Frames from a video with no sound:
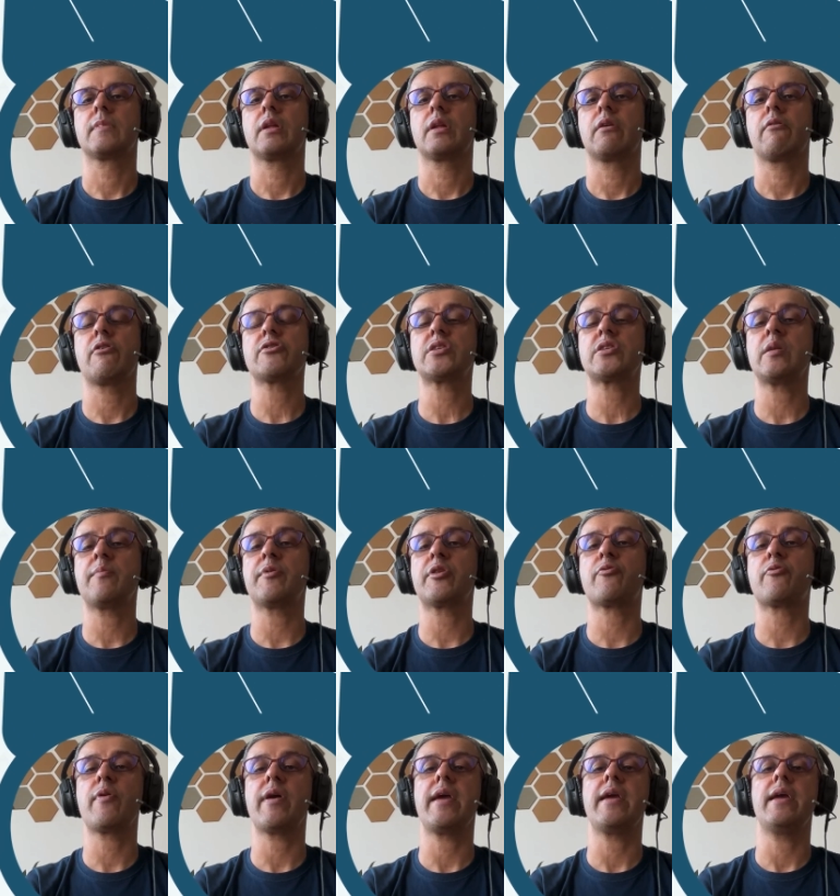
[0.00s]
Question number
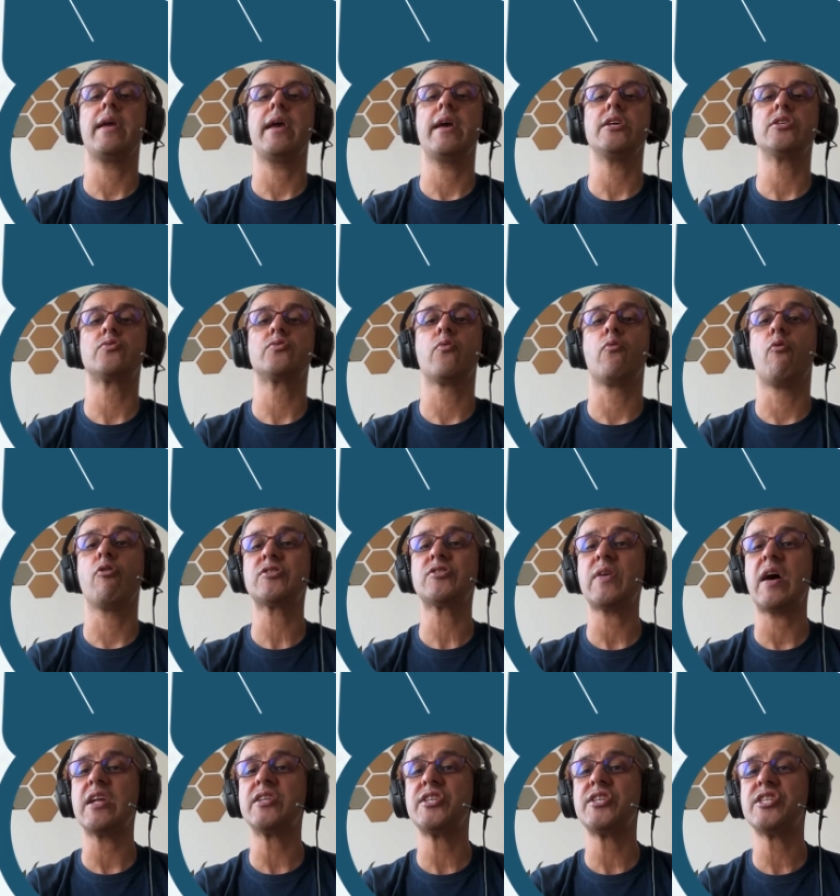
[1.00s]
three is what
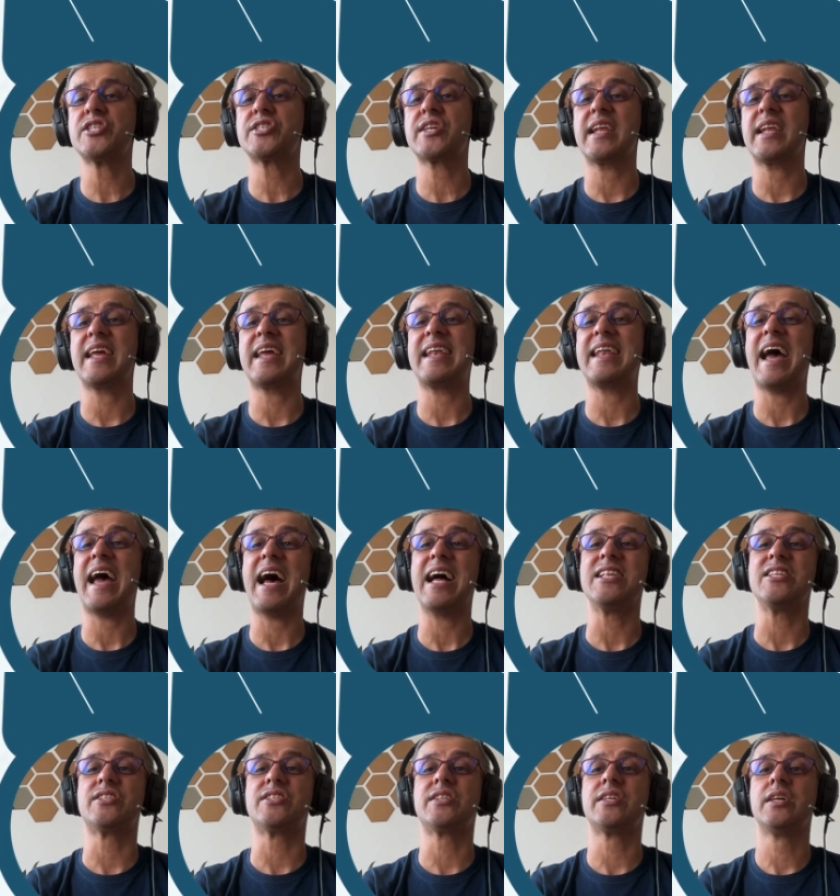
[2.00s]
strategies can
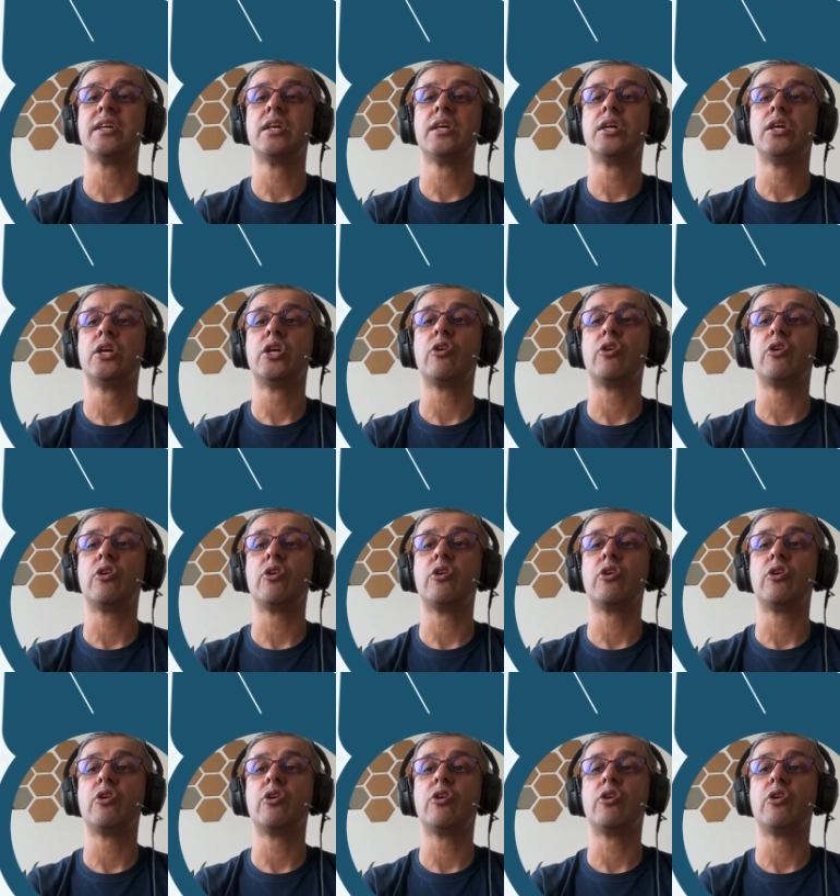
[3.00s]
enhance your